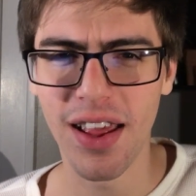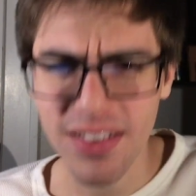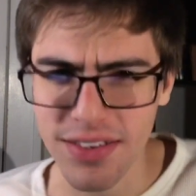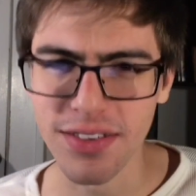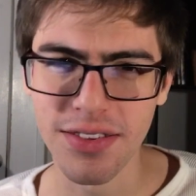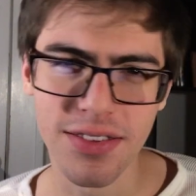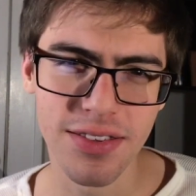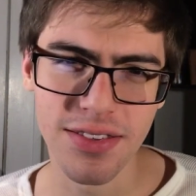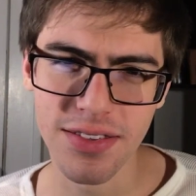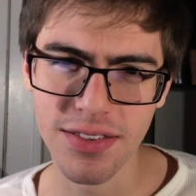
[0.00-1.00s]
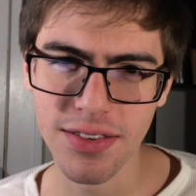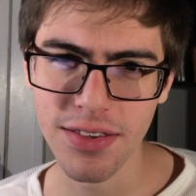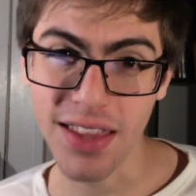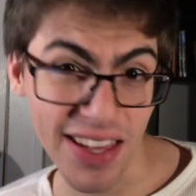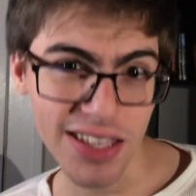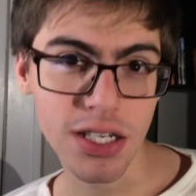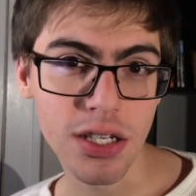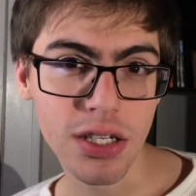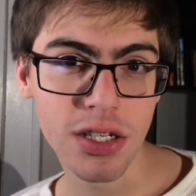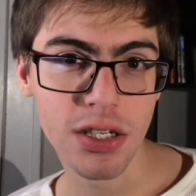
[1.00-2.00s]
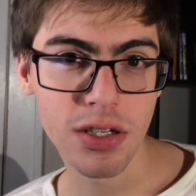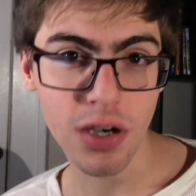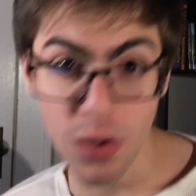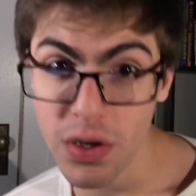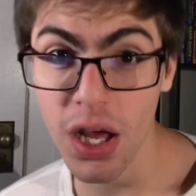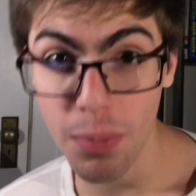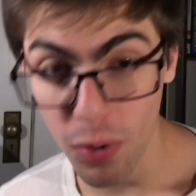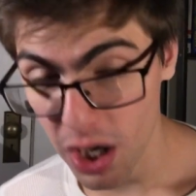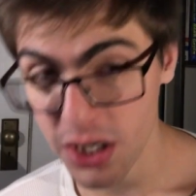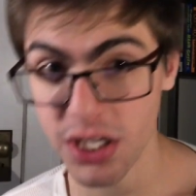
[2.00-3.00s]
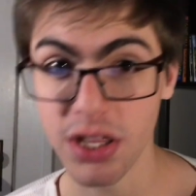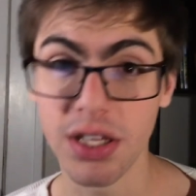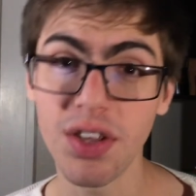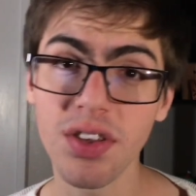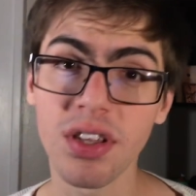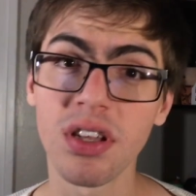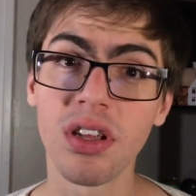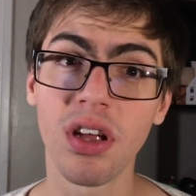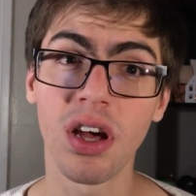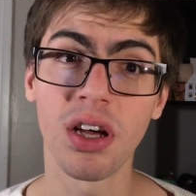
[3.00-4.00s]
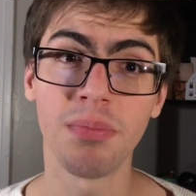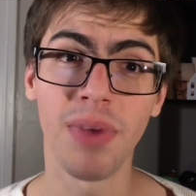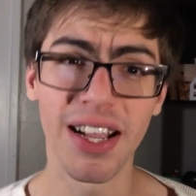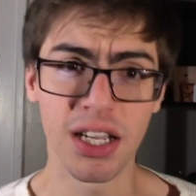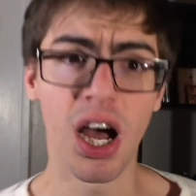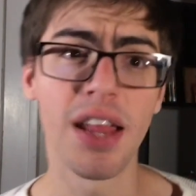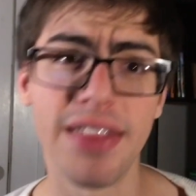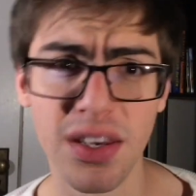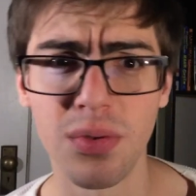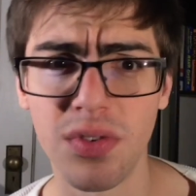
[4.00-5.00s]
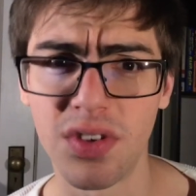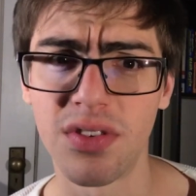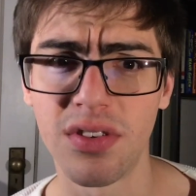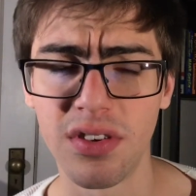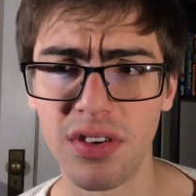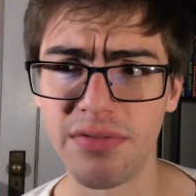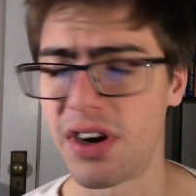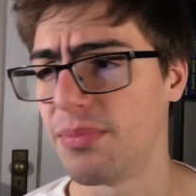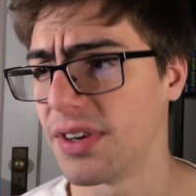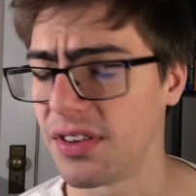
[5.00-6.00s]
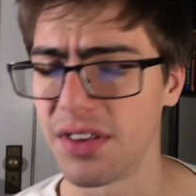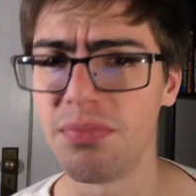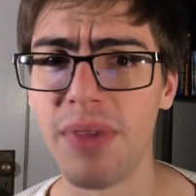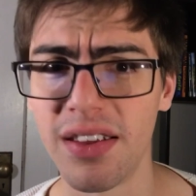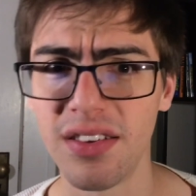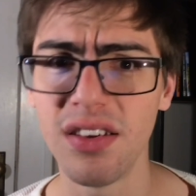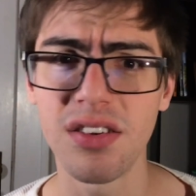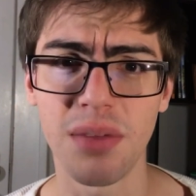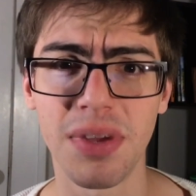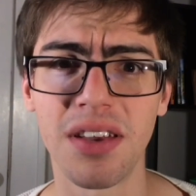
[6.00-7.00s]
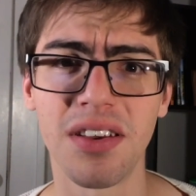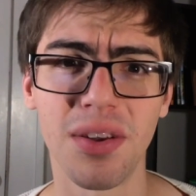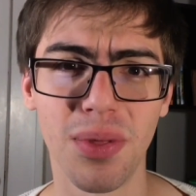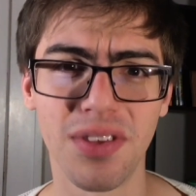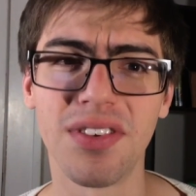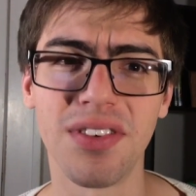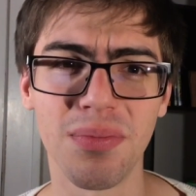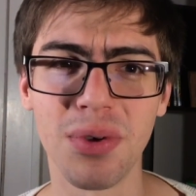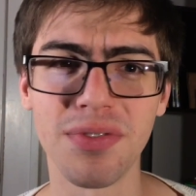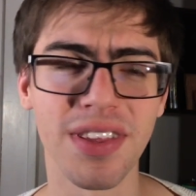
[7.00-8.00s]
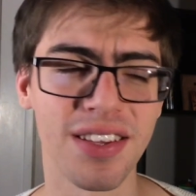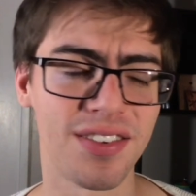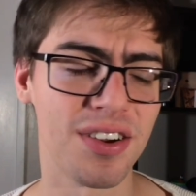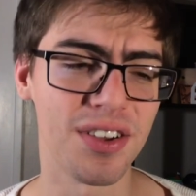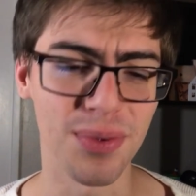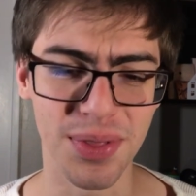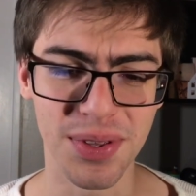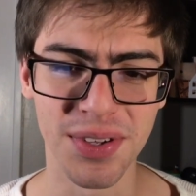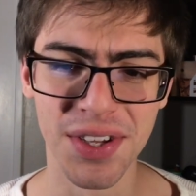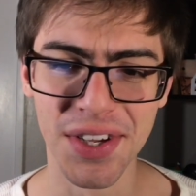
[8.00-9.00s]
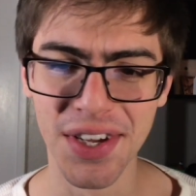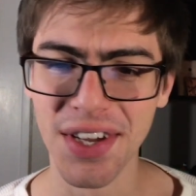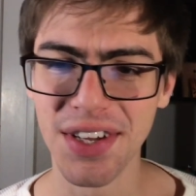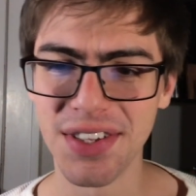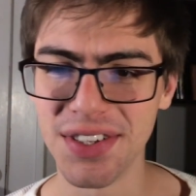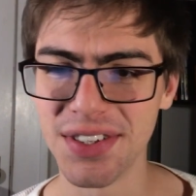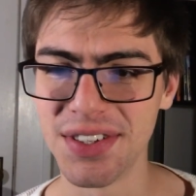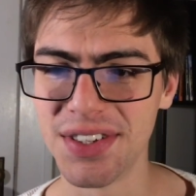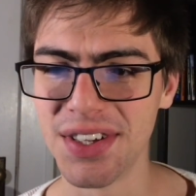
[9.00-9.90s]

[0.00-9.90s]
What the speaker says: as a kid growing up watching this, I got that it was an environmentalist message. I mean, this is a movie that starts with the